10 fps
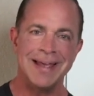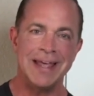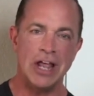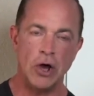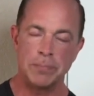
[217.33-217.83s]

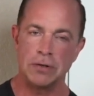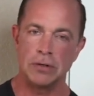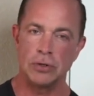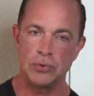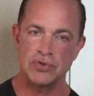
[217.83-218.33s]
and help you
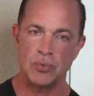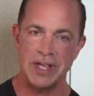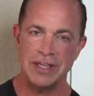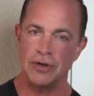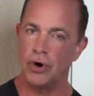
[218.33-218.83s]
lose
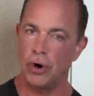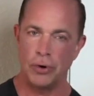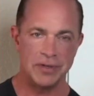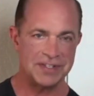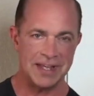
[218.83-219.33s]
weight all
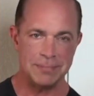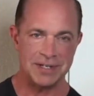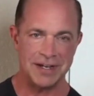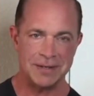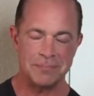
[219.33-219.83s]
at the same
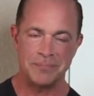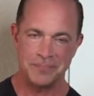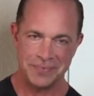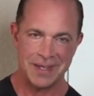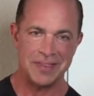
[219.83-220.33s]
time,
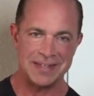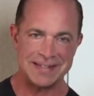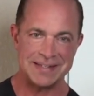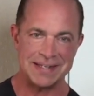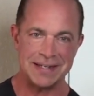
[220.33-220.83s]
this
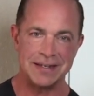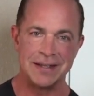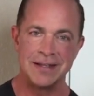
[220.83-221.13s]
is it.